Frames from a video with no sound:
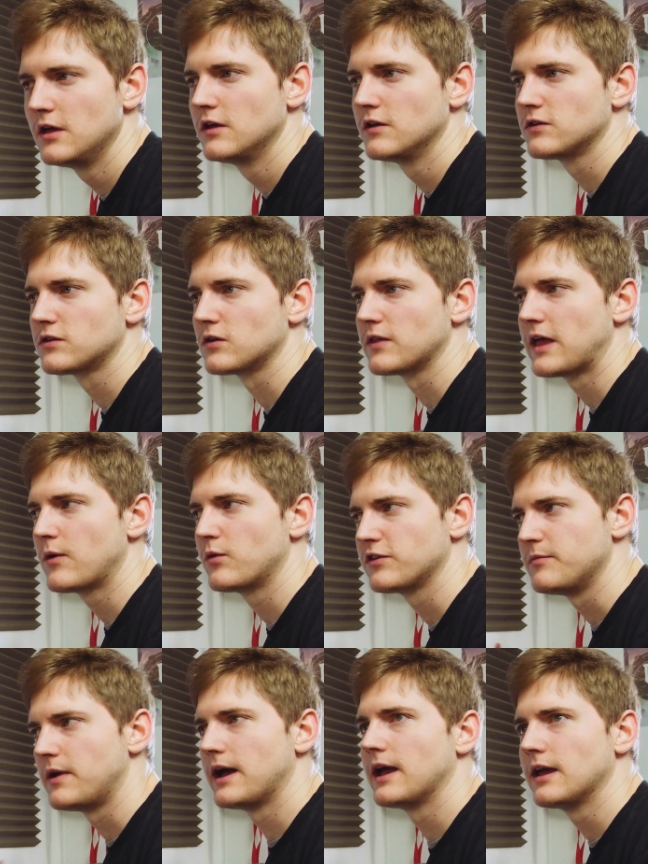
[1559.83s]
So that was
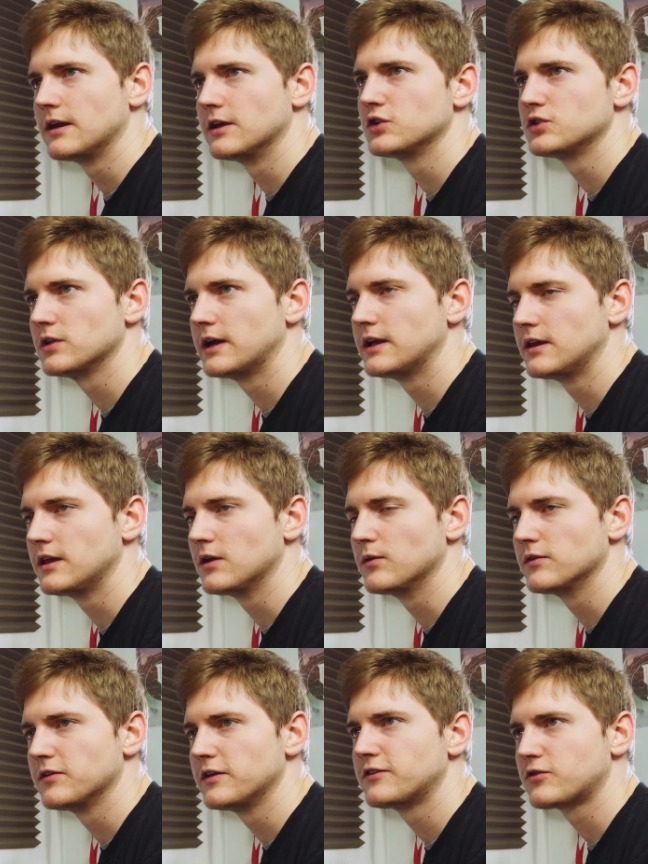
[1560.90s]
my initial idea,
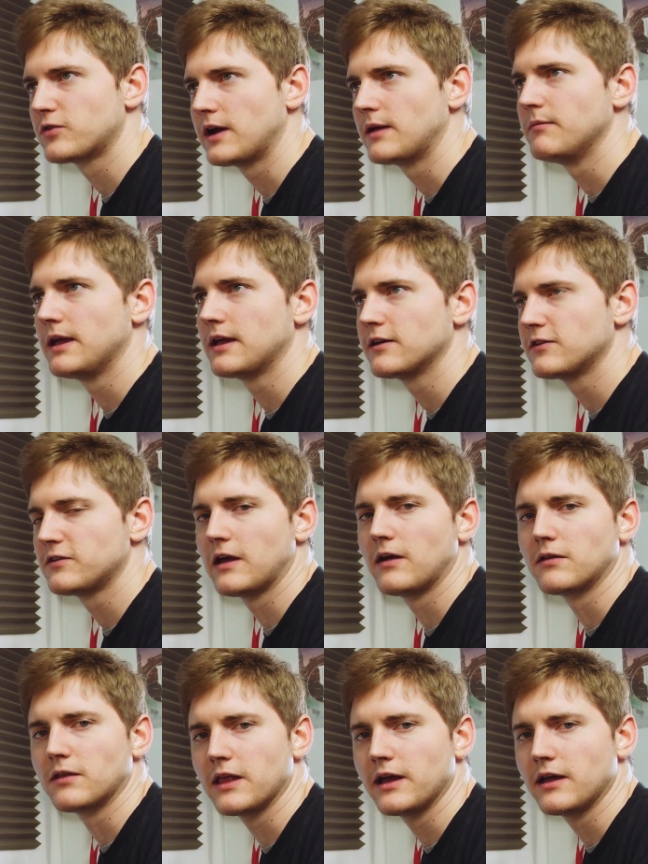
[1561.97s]
was let's try and make it
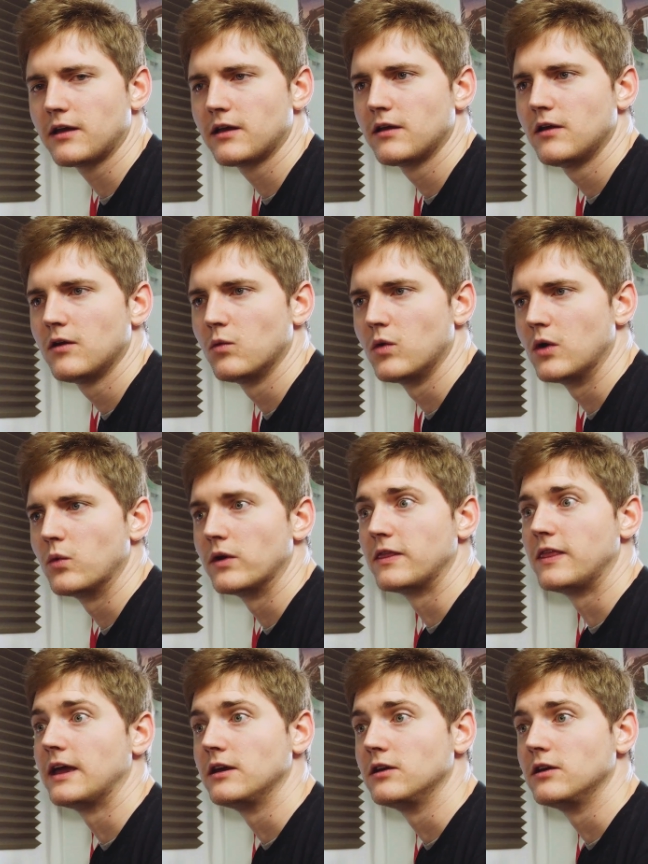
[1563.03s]
sound like what would they